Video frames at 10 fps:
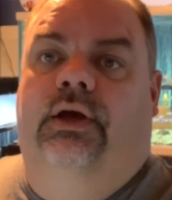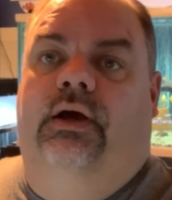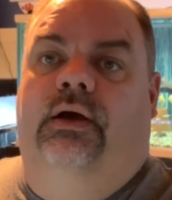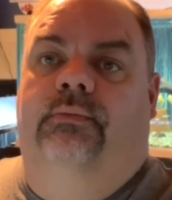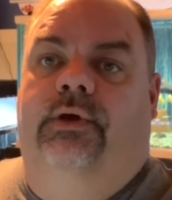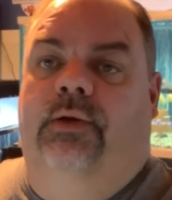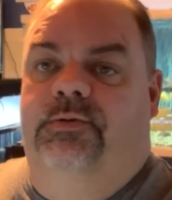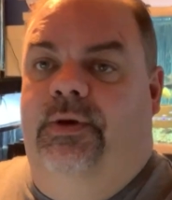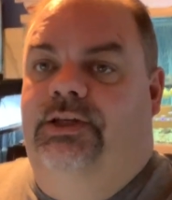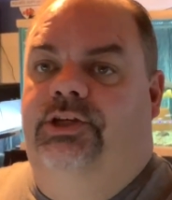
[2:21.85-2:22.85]
Um, helps
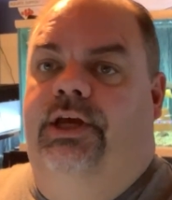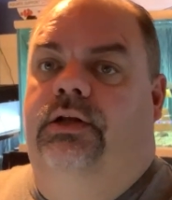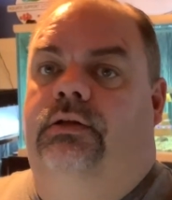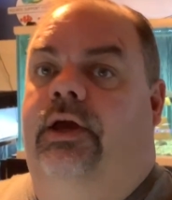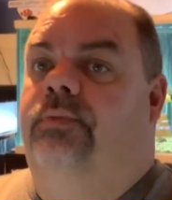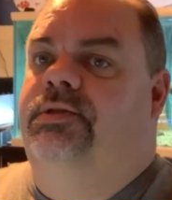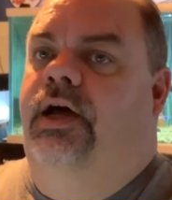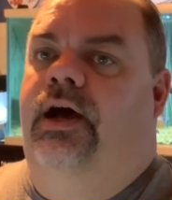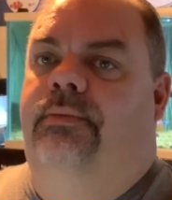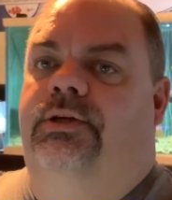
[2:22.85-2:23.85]
my channel, helps the
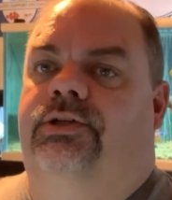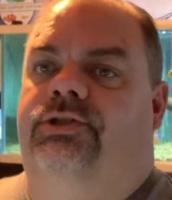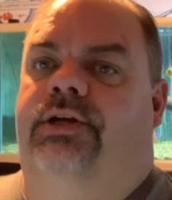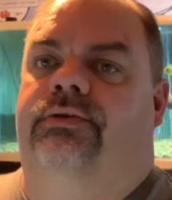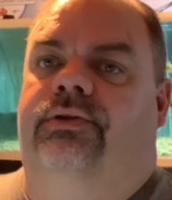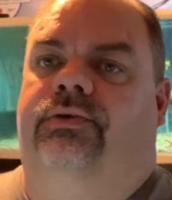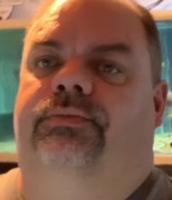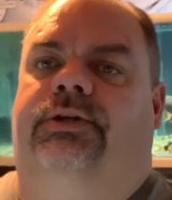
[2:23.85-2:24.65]
hobby in general though,